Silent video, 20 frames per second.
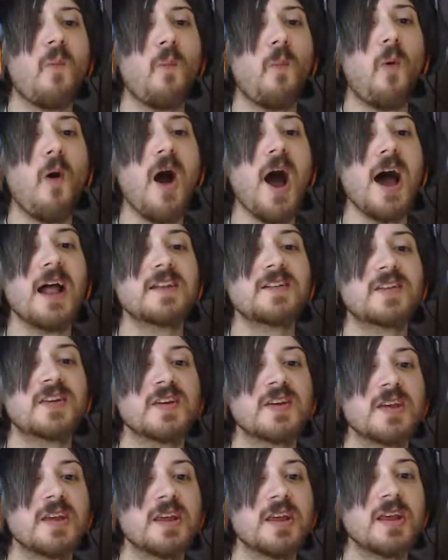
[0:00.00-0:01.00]

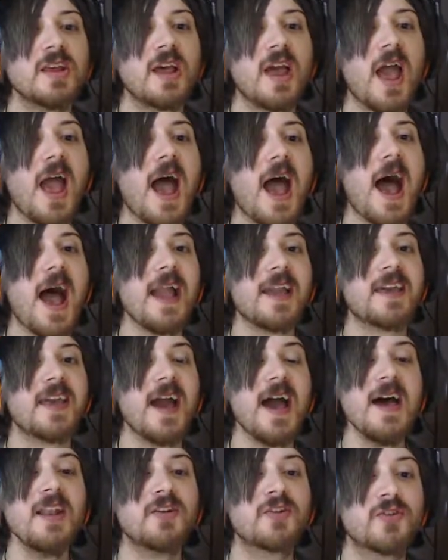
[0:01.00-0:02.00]
What? I
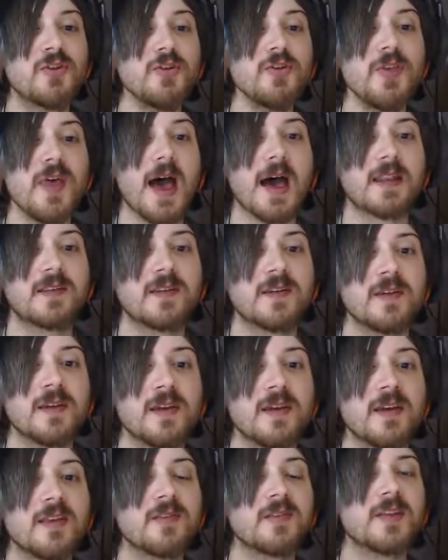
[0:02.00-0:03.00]
can't do that.
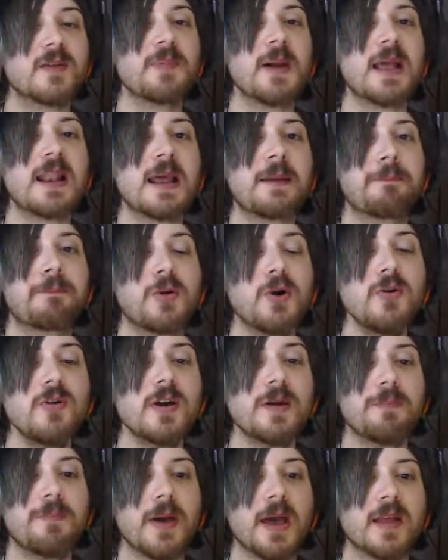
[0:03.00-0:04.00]
There's a big, like,
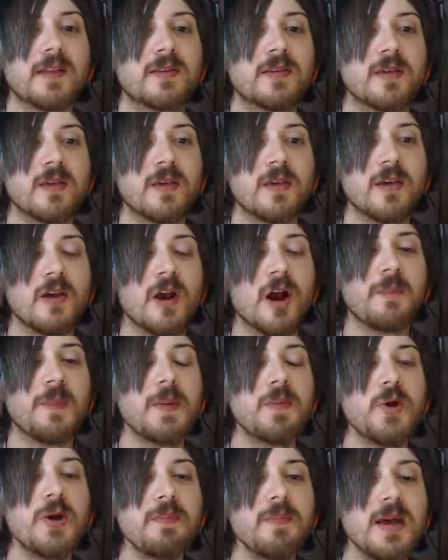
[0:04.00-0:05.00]
broken bit. Or
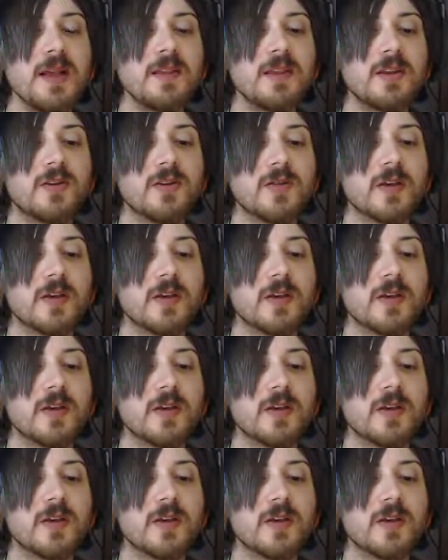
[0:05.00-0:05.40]
maybe we're meant to do